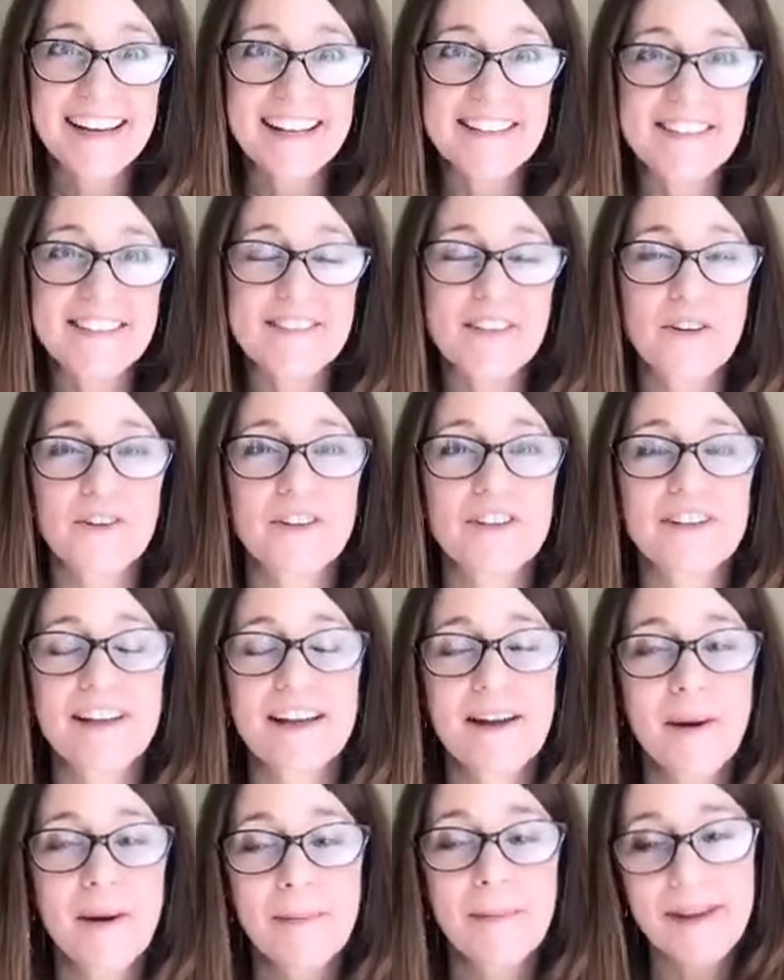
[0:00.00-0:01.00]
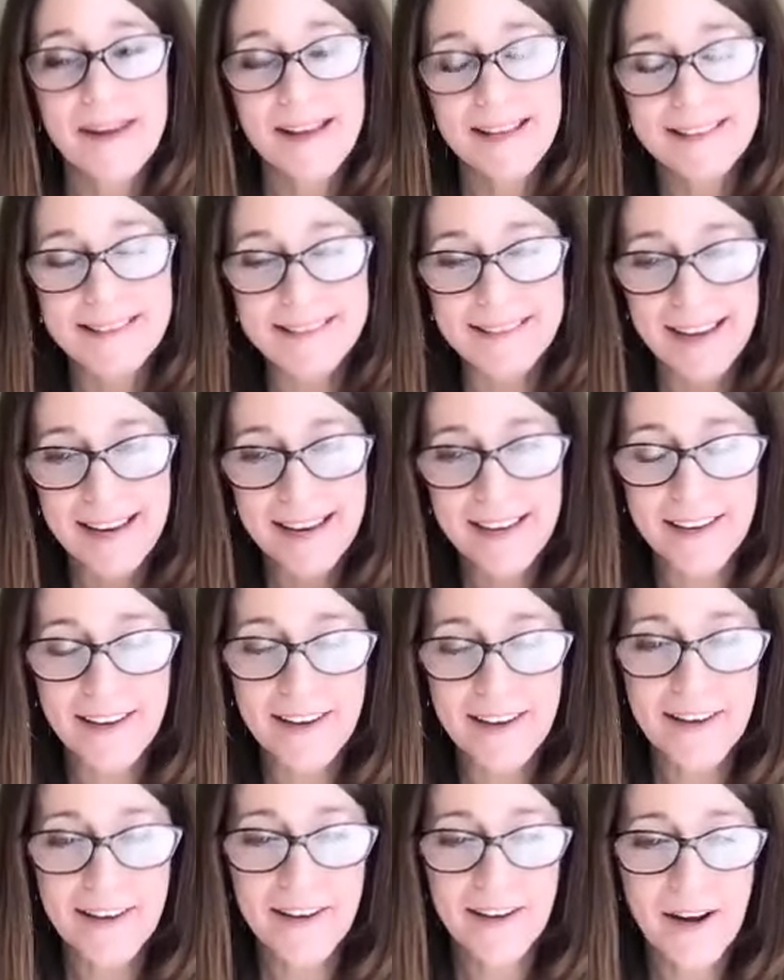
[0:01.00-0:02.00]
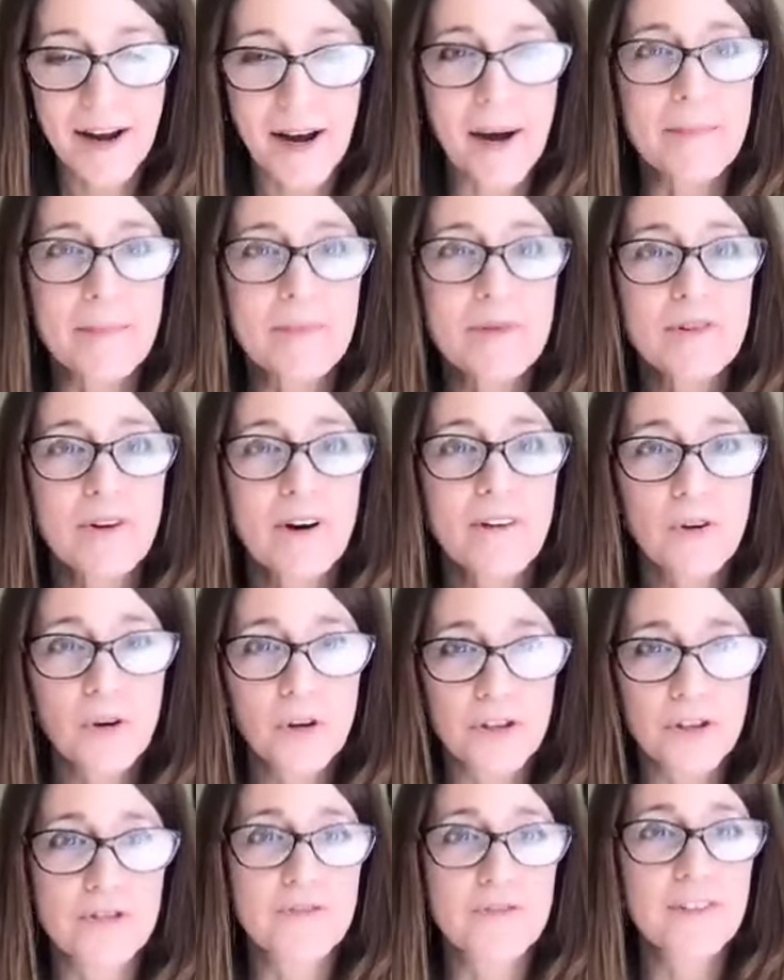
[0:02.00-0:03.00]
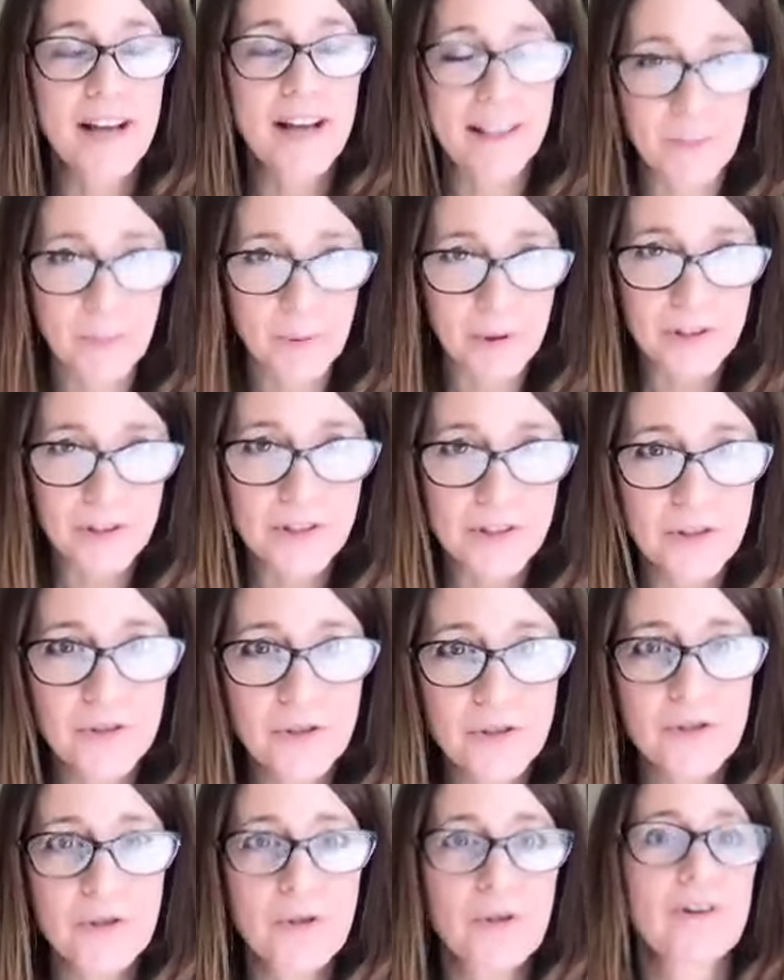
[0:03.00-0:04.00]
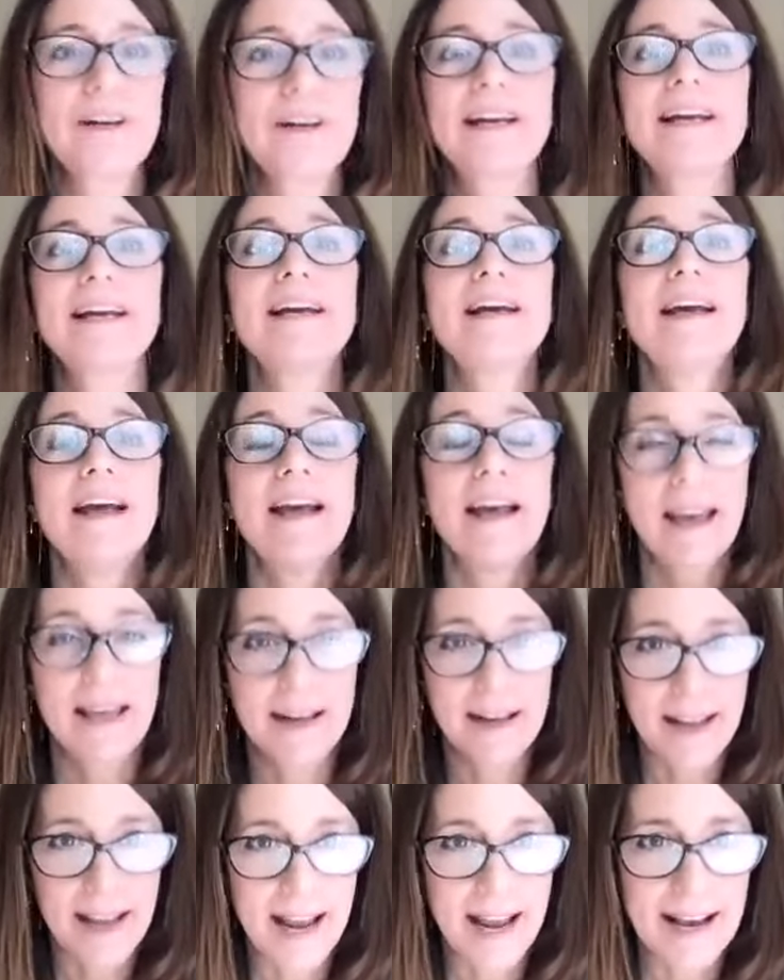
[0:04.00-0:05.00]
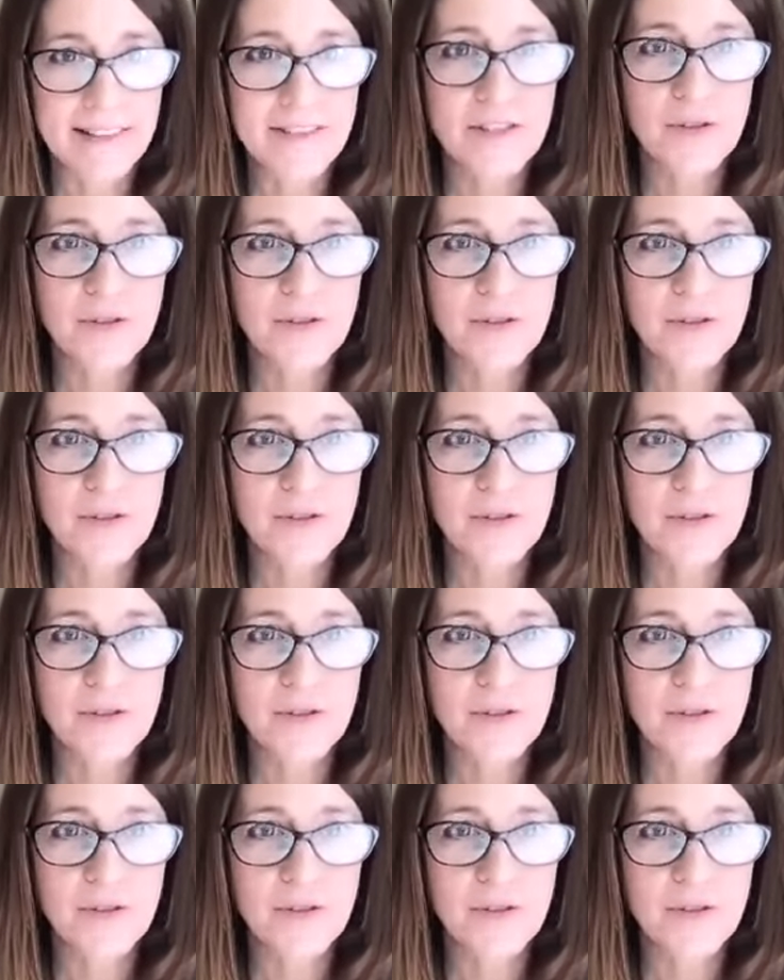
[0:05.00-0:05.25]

it's so good um it's like Mm-hmm. Um, you, of course, you've got the personal story mm-hmm. and it has mm-hmm.